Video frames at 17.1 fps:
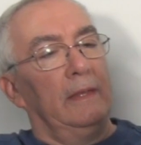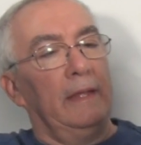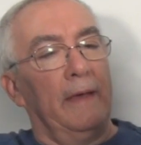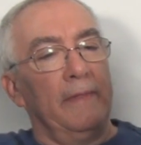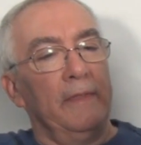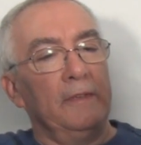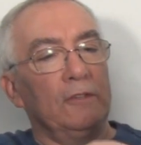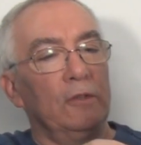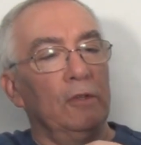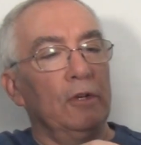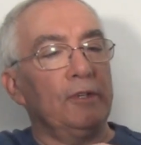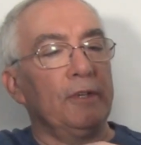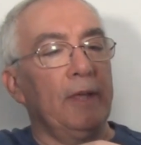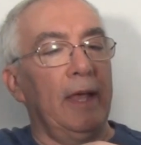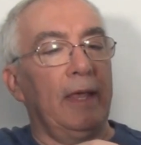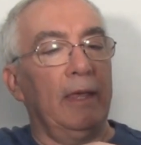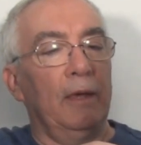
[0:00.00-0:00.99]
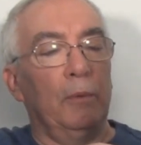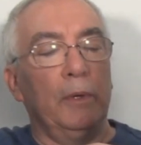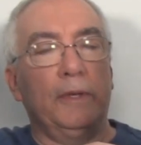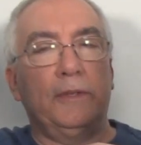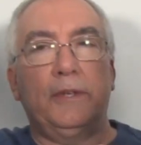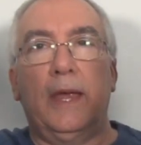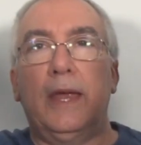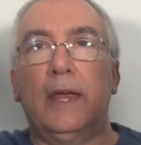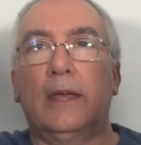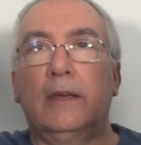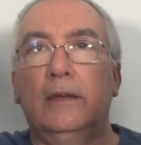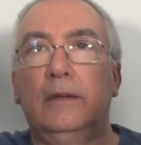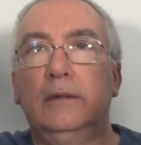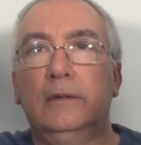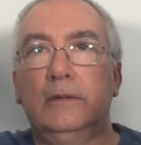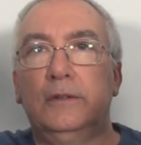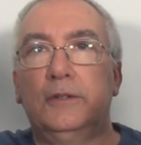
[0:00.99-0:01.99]
Now this looks like it would take
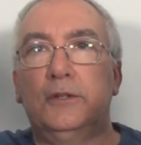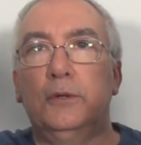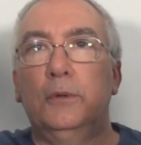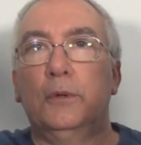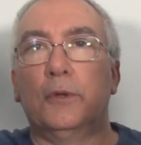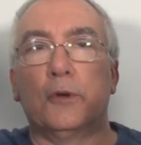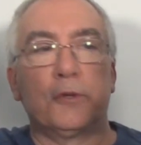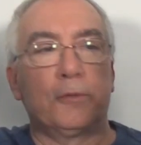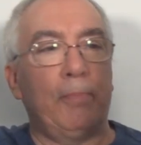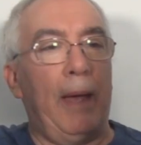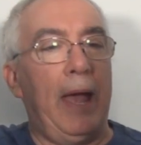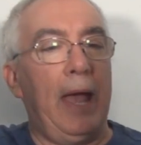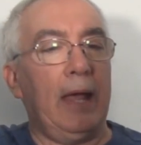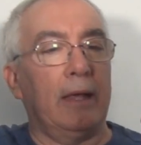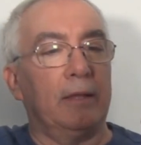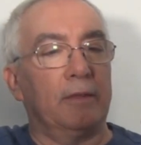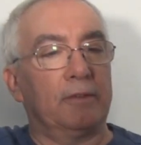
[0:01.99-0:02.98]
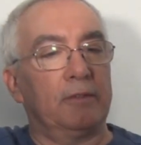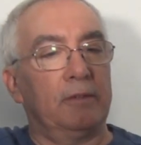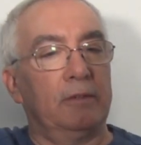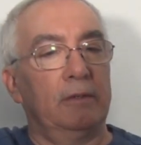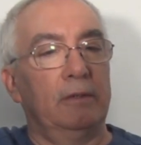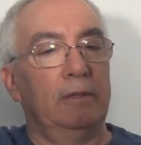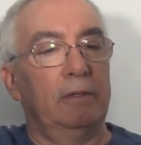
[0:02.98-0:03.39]
2 of those packets.